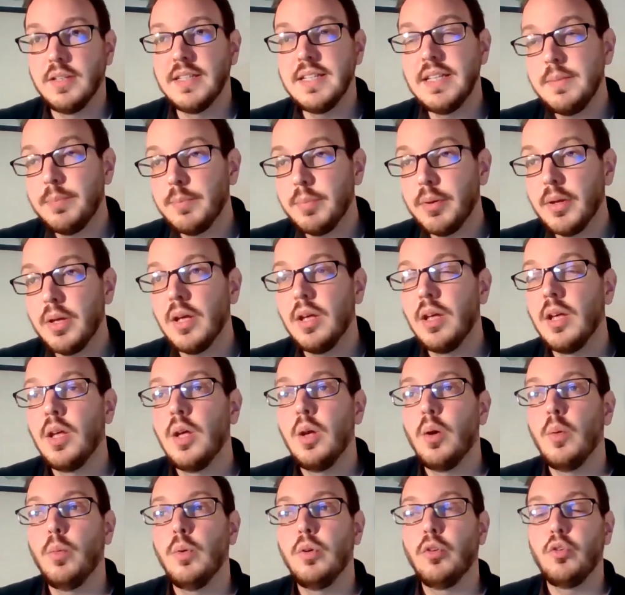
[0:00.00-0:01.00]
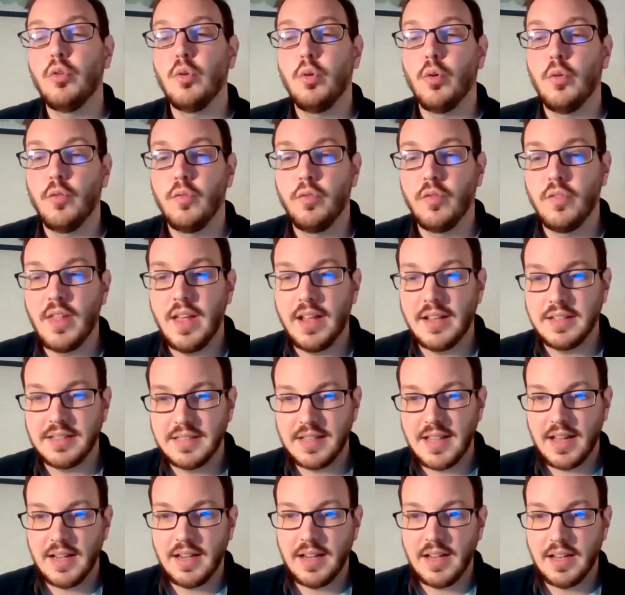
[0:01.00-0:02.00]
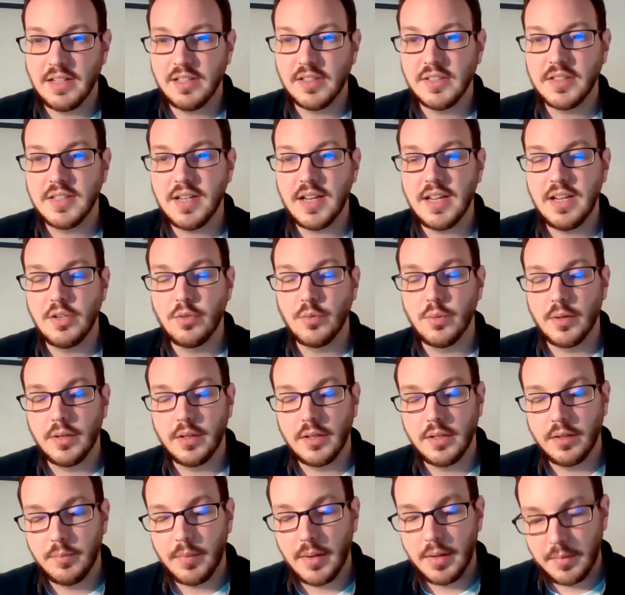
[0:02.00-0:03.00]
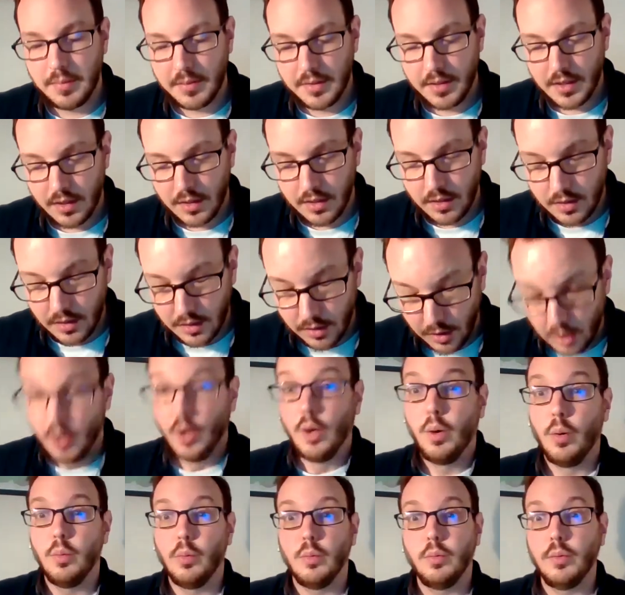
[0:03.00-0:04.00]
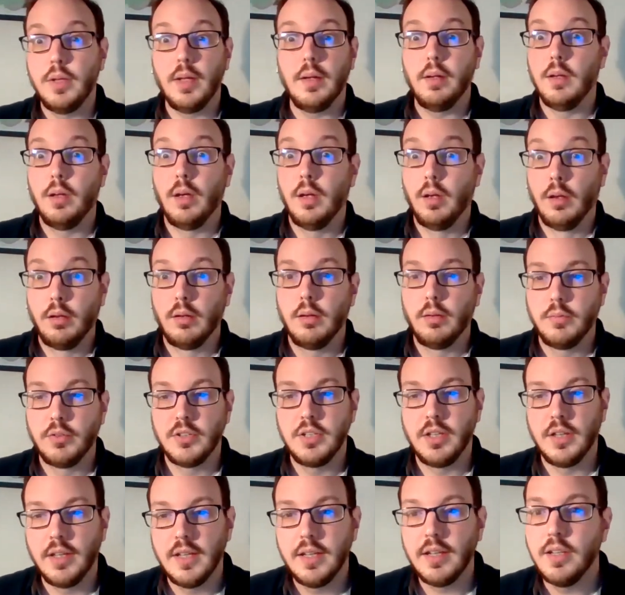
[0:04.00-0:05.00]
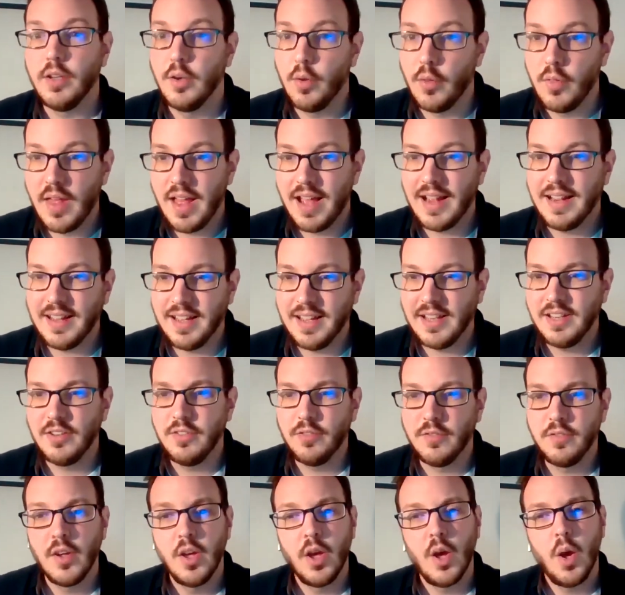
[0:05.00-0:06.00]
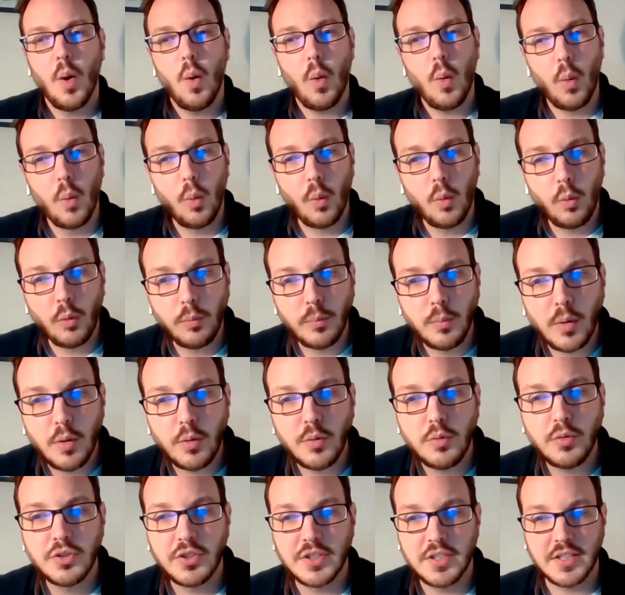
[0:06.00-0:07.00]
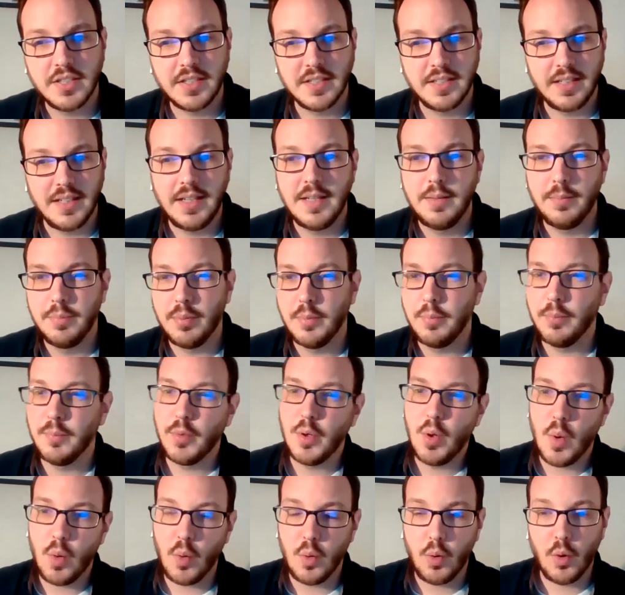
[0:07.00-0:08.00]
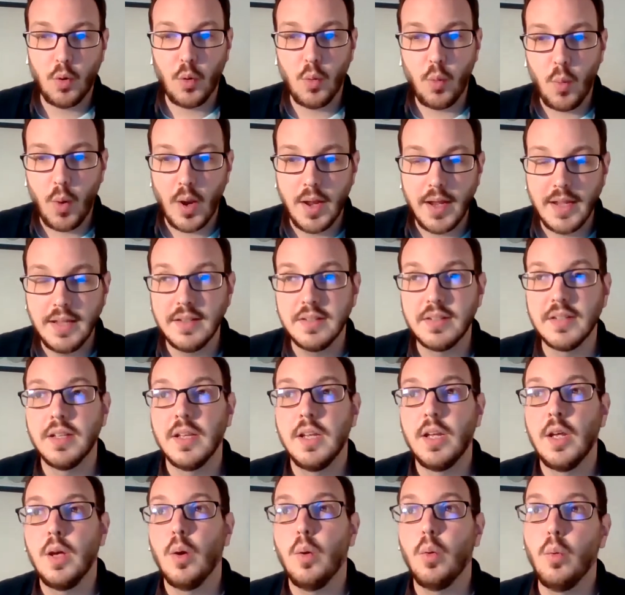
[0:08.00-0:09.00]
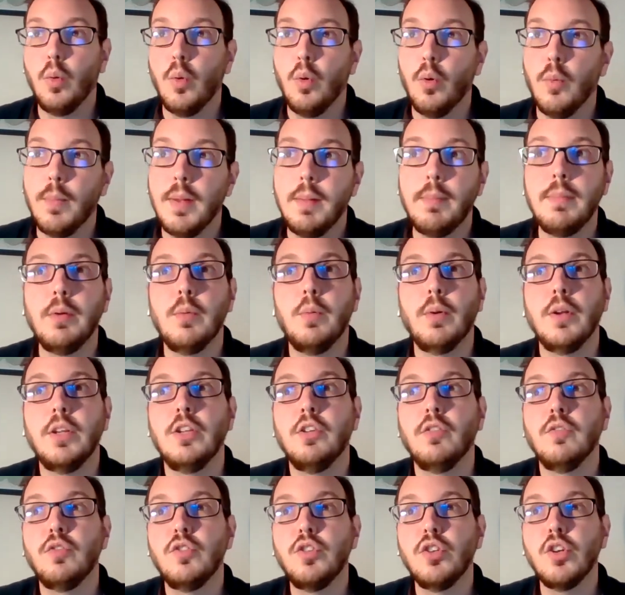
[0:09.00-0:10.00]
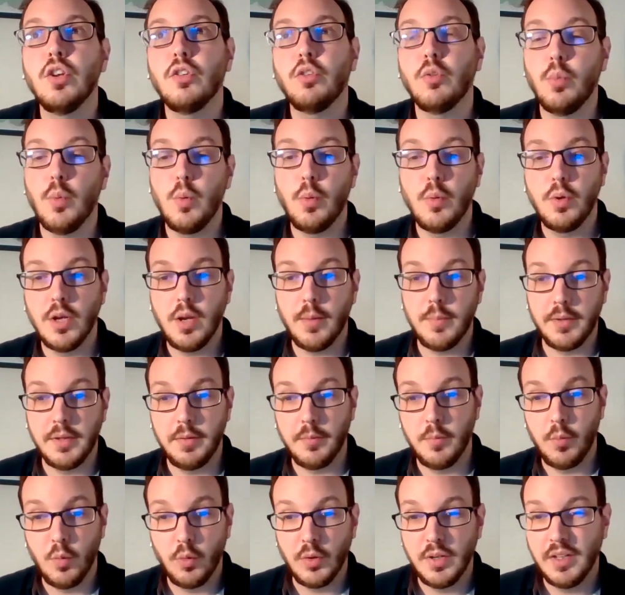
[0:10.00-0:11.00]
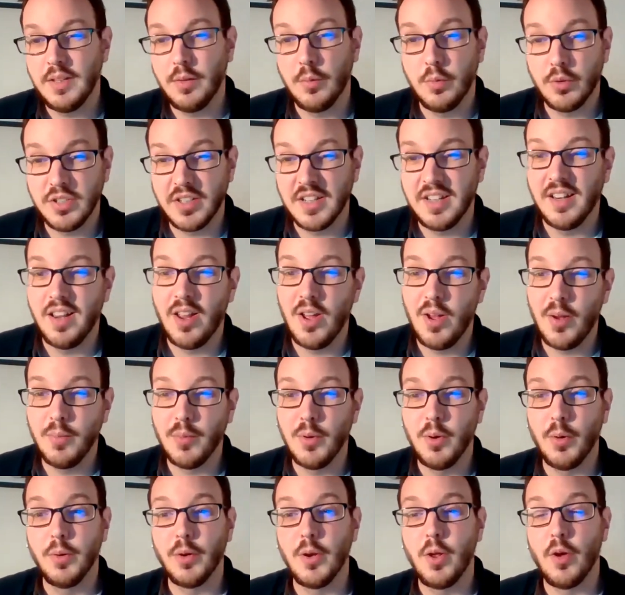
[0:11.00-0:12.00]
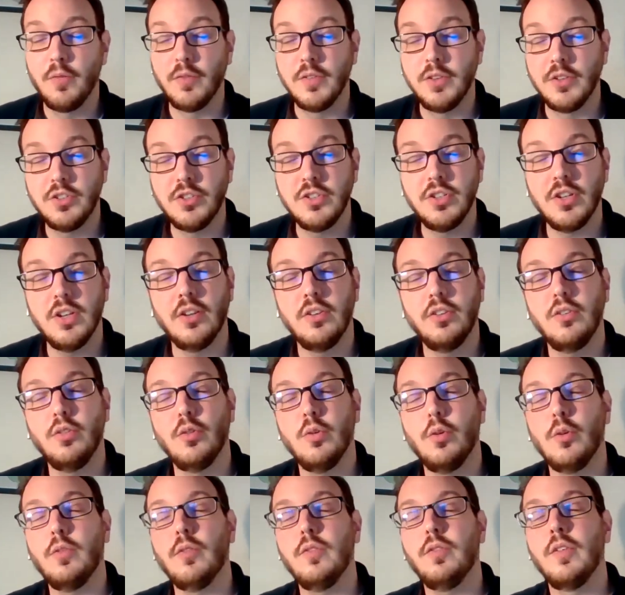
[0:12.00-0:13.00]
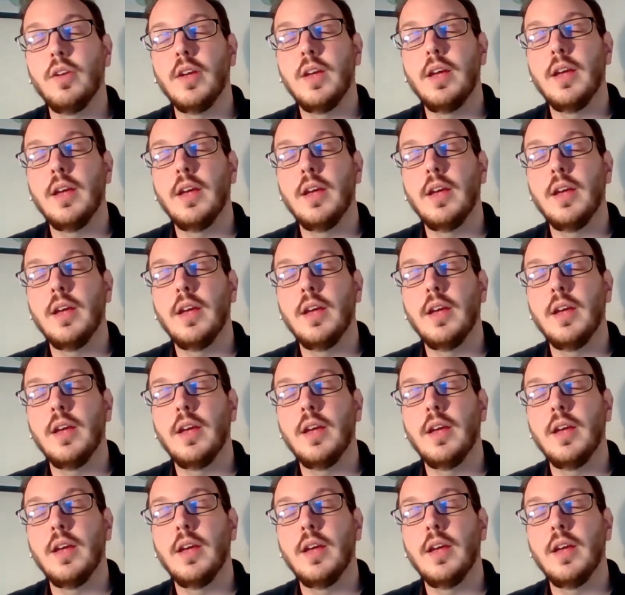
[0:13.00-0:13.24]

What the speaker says: deeper. We're sort of, that's that kind of stage when you maybe kind of like, I'm still, that kind of almost asleep, not quite. Or maybe when you've just woken up in the morning, there wasn't an alarm going off, you're just sort of